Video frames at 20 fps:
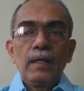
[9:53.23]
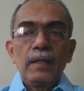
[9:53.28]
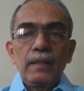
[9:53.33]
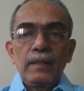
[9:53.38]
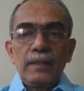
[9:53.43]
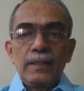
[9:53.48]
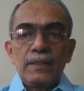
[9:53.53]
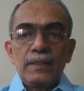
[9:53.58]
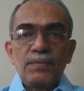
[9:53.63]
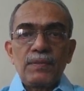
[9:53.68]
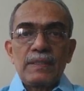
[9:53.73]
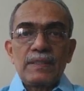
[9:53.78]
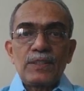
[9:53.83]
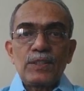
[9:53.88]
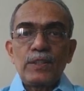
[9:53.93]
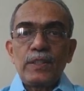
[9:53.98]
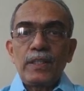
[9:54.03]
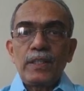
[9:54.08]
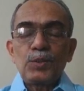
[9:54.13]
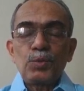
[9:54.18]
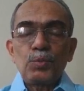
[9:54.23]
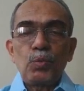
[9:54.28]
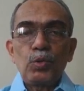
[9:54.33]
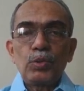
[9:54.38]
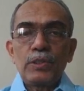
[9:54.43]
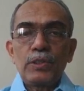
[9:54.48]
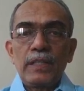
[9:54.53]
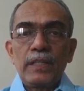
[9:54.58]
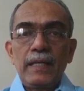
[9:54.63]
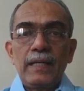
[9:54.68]
Yes, friends, that's
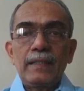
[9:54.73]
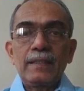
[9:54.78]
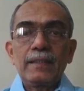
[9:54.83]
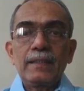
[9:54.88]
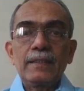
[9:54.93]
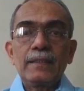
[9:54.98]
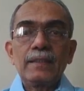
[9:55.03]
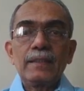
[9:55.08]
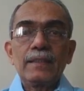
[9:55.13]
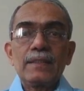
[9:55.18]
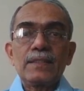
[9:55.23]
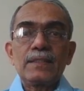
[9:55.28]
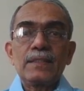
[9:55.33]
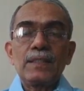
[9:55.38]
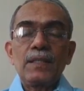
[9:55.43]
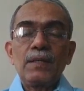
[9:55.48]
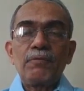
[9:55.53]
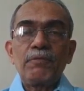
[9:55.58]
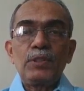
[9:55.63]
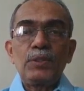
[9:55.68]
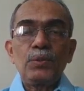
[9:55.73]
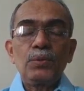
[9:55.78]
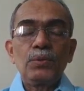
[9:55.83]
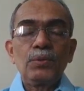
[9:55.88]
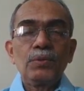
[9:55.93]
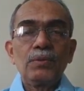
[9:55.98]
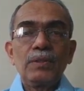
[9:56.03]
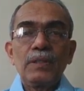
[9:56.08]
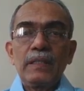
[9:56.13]
what I had in this video.